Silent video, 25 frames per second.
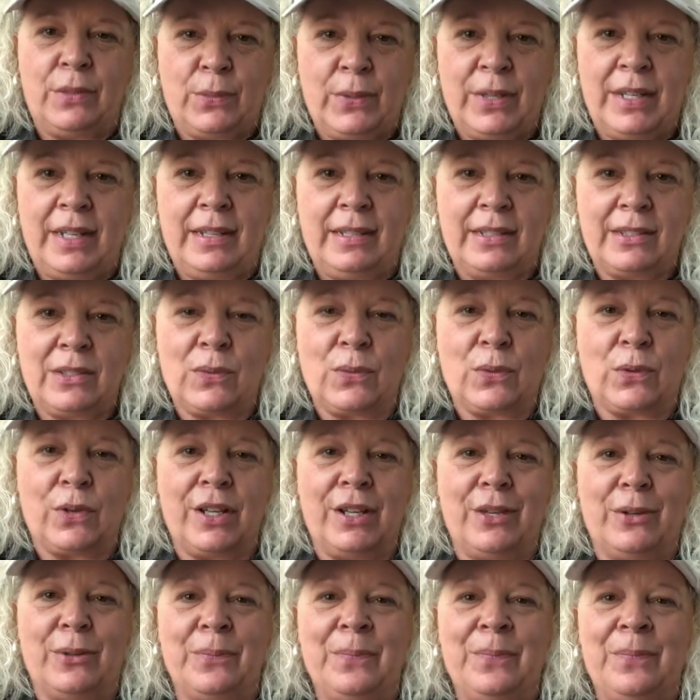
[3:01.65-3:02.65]
the readings for
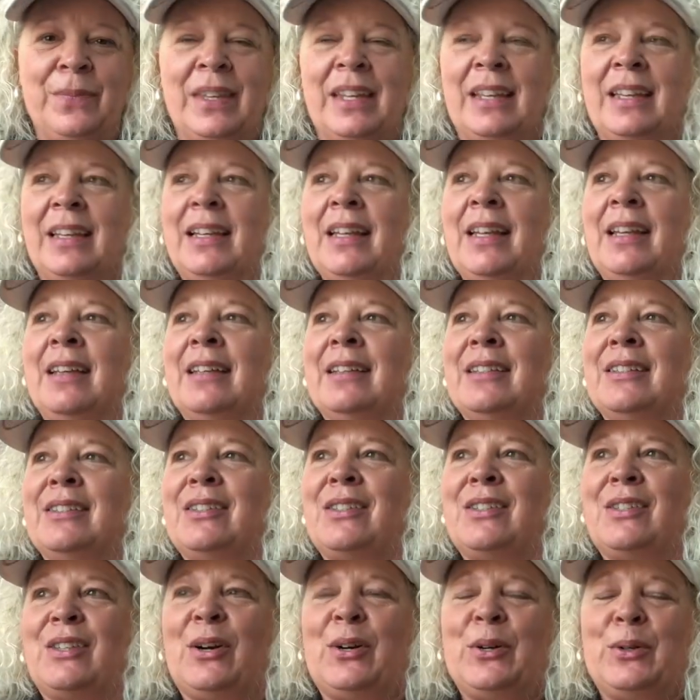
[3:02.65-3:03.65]
you.
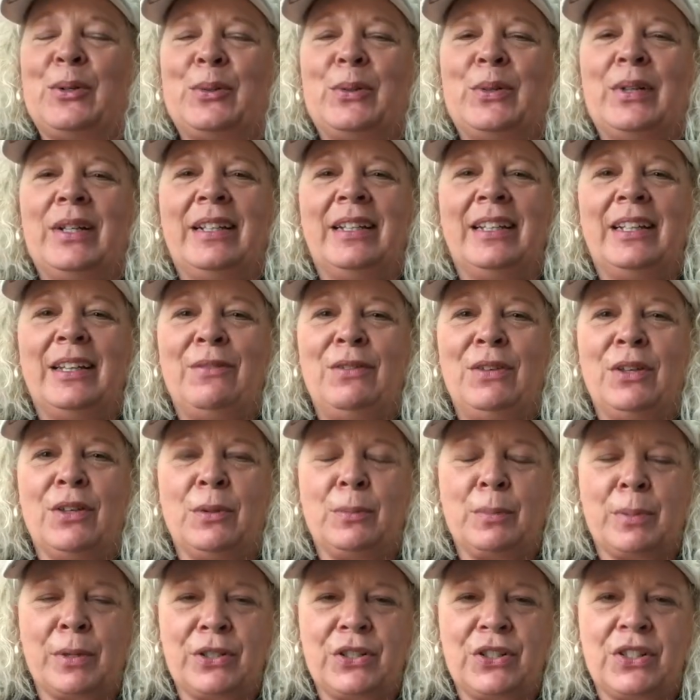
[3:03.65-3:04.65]
So if
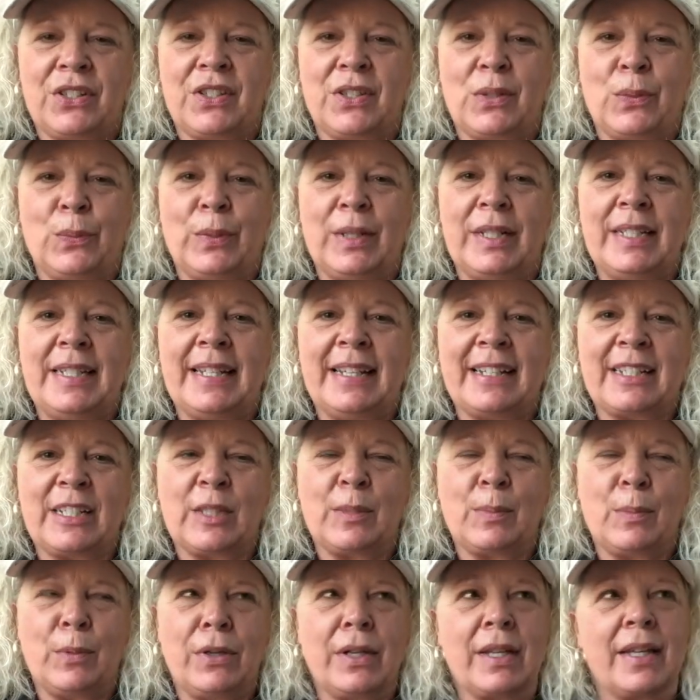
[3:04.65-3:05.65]
you'll purchase the one
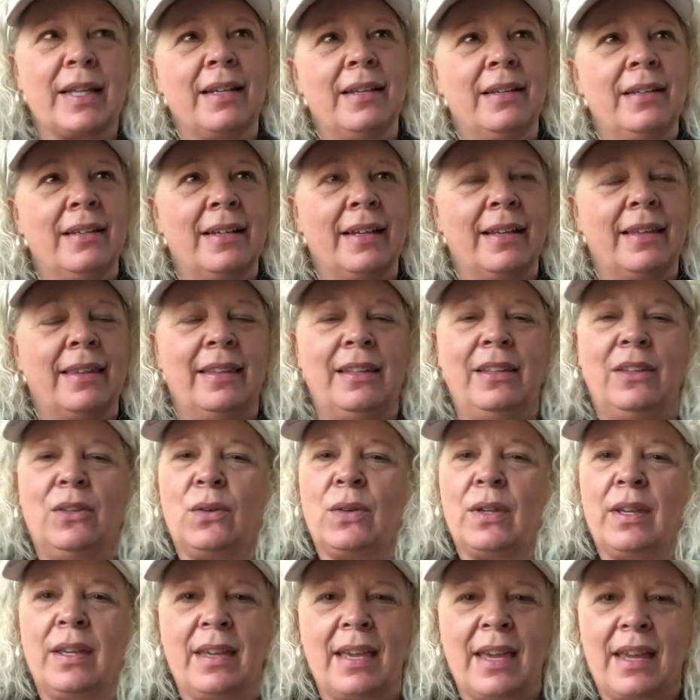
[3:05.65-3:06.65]
textbook, I think
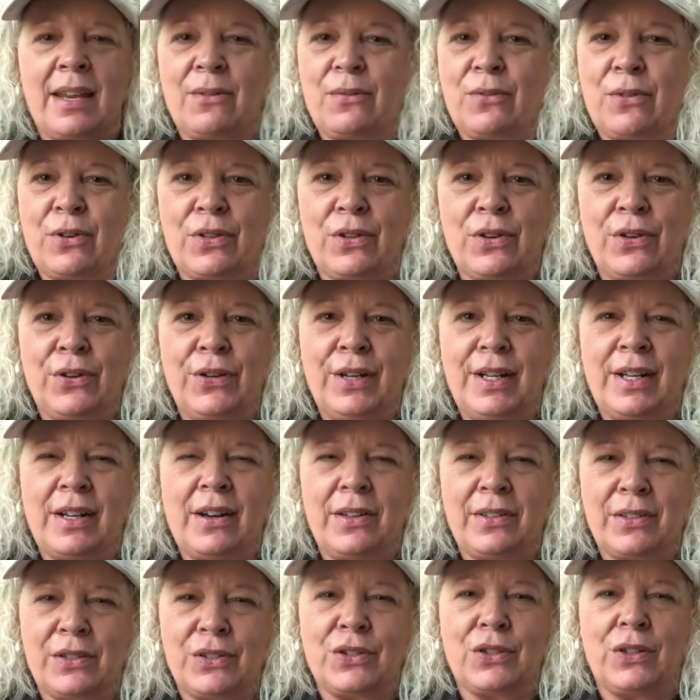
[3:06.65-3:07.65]
you can get it for
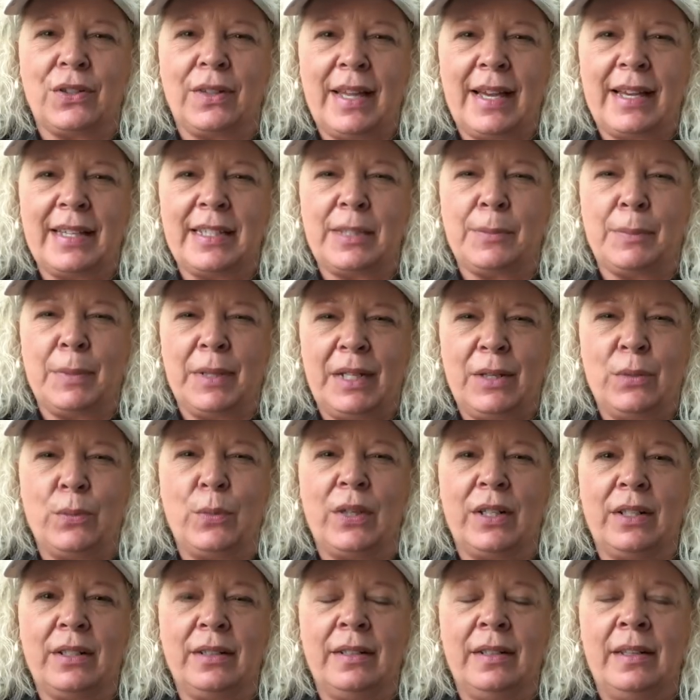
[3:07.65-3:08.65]
$30 or less, but it
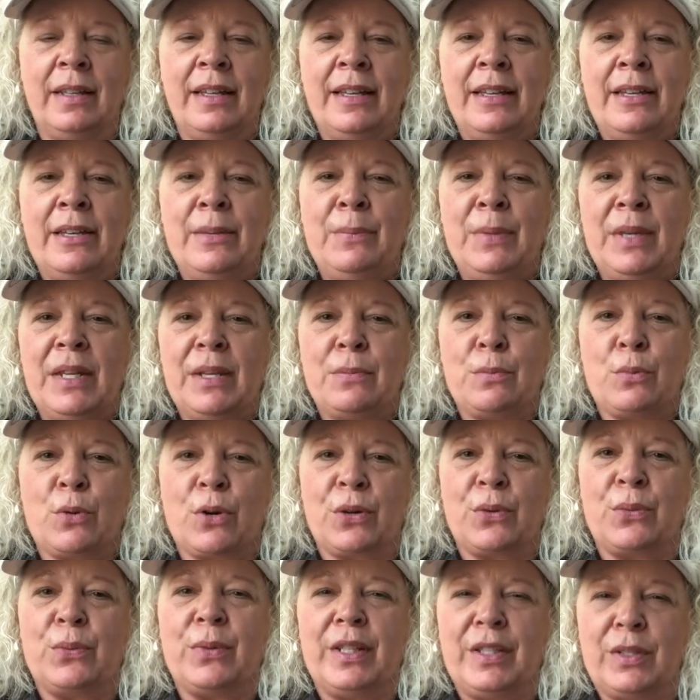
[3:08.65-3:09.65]
will be an
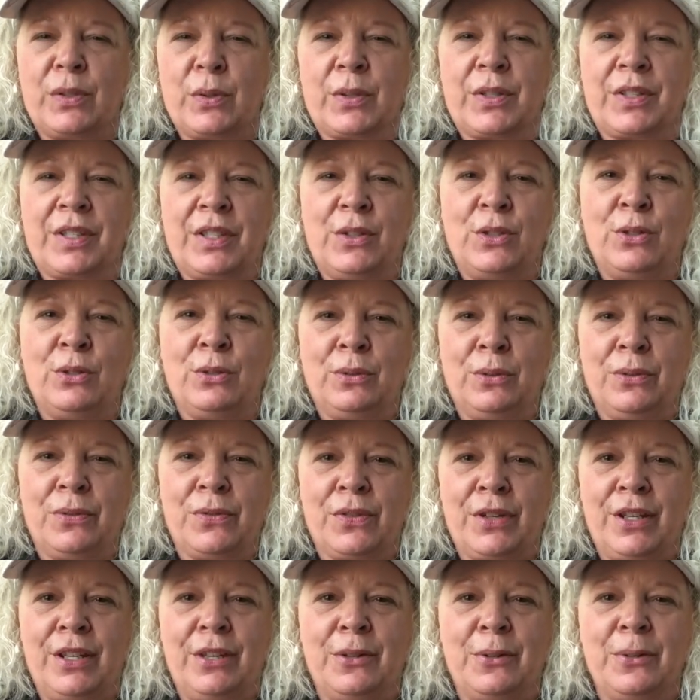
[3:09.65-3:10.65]
important resource and tool
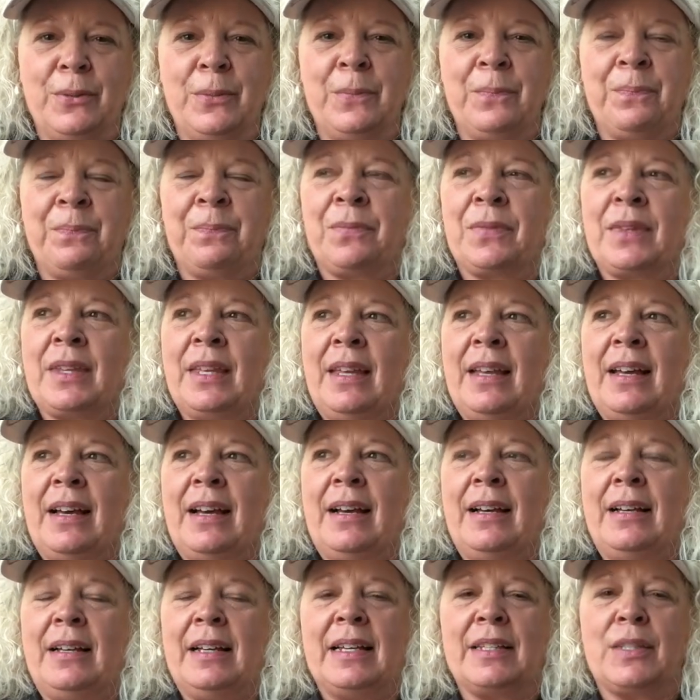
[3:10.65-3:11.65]
for you
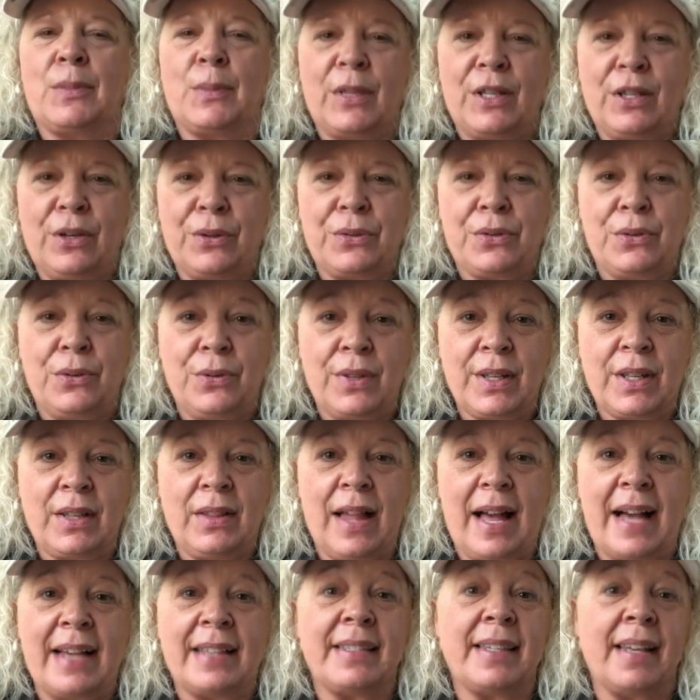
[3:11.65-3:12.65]
as we go through the
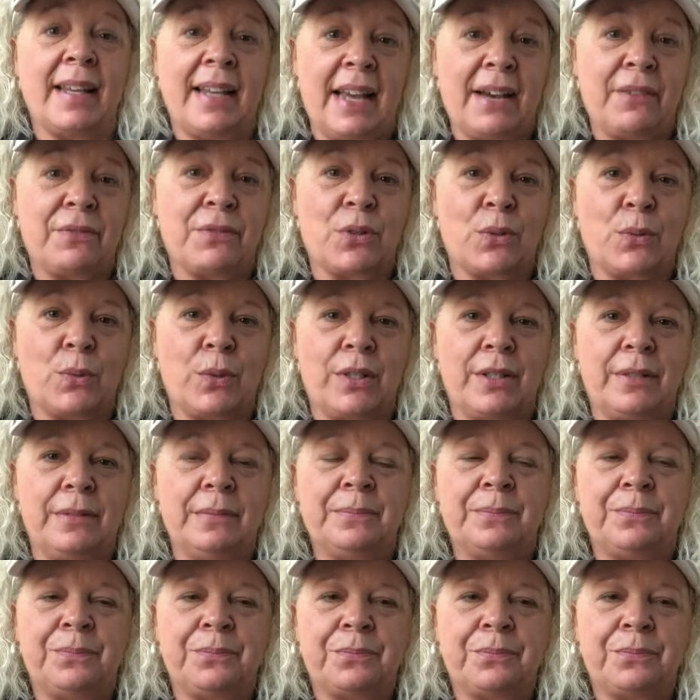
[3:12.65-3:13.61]
class and afterward.